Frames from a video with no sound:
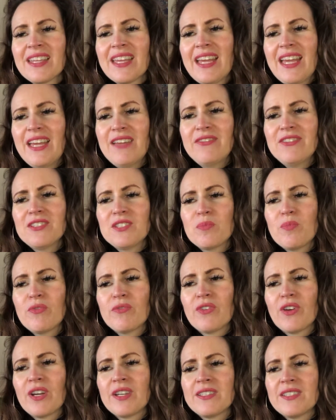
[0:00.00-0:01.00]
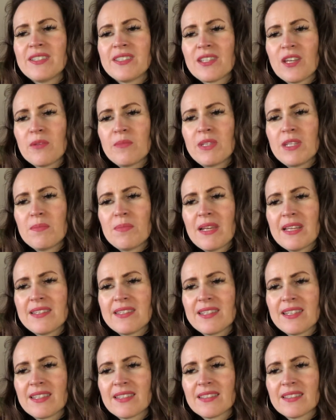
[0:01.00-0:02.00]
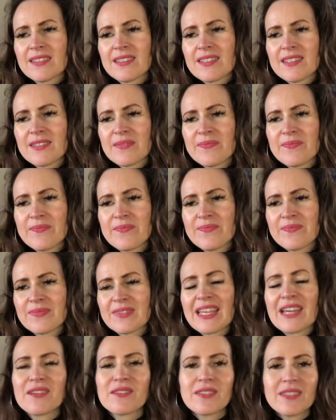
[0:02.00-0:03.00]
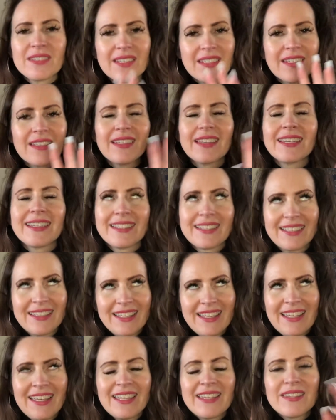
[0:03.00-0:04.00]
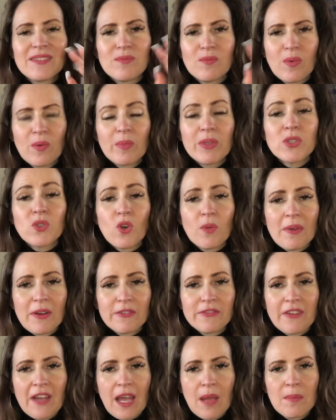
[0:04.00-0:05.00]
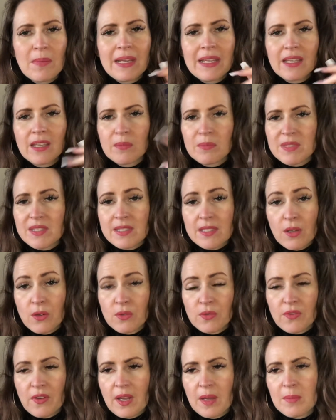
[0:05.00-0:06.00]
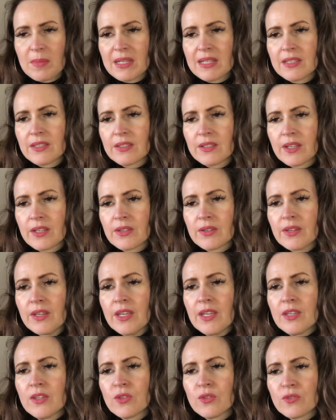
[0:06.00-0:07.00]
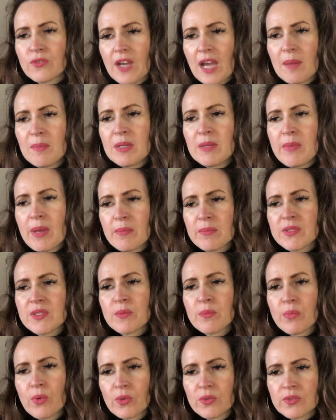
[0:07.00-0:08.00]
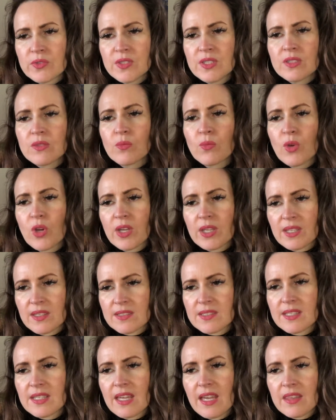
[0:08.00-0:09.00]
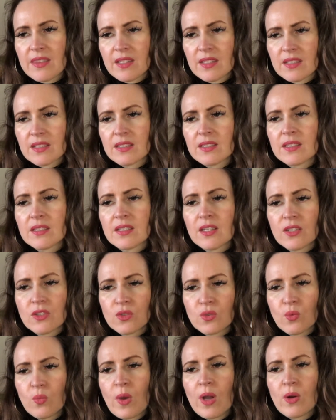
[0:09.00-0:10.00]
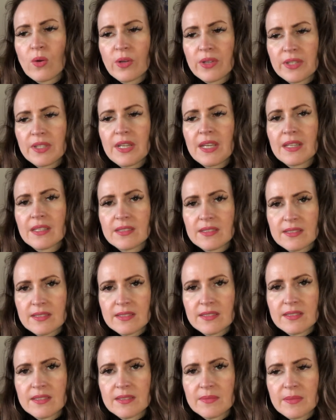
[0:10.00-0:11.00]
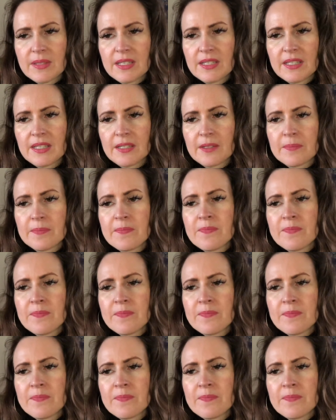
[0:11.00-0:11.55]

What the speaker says: Heaven has provided so many blessings. Now, when we talk about family, it can be soul family, you know. Your family members are bonded and working together. You know, you're well connected here.